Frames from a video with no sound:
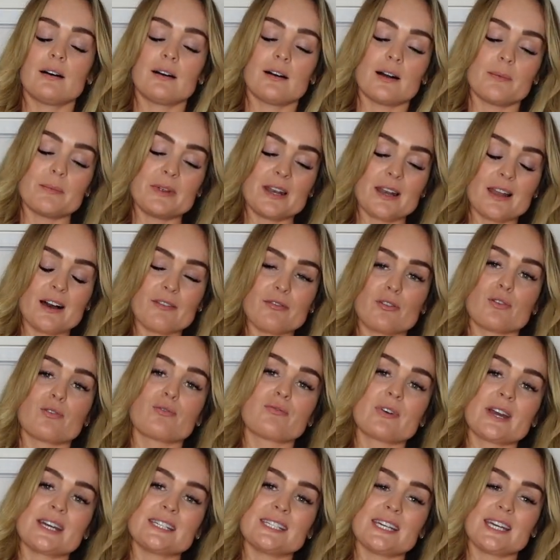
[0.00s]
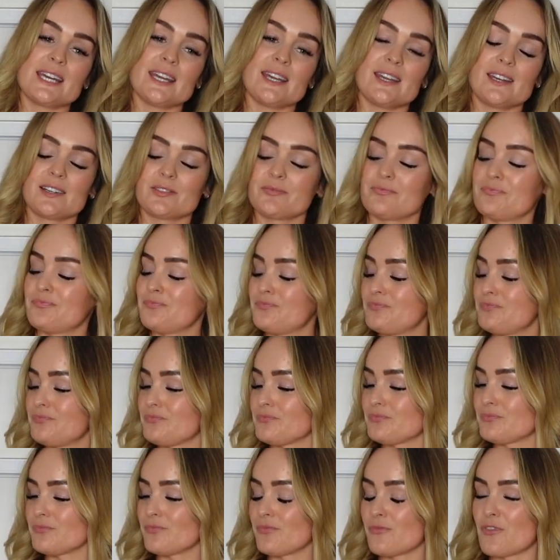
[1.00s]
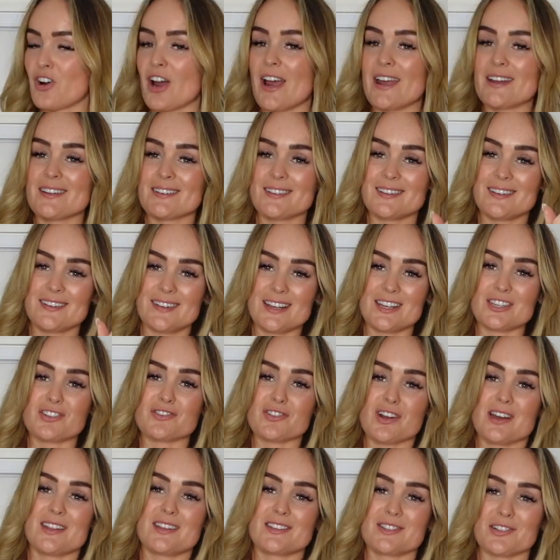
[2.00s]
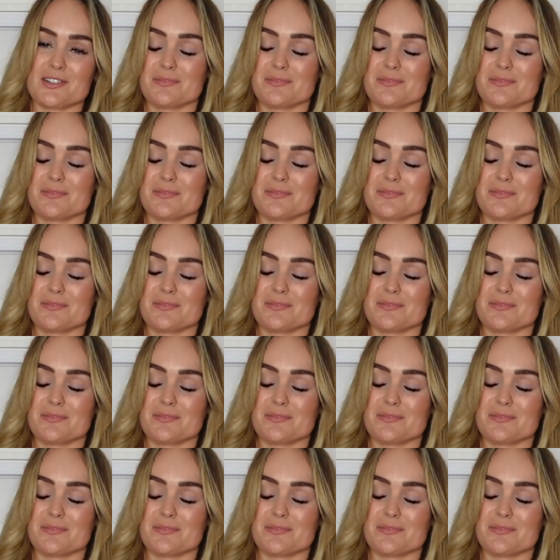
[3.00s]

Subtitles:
I'm in love already. Right, let's try this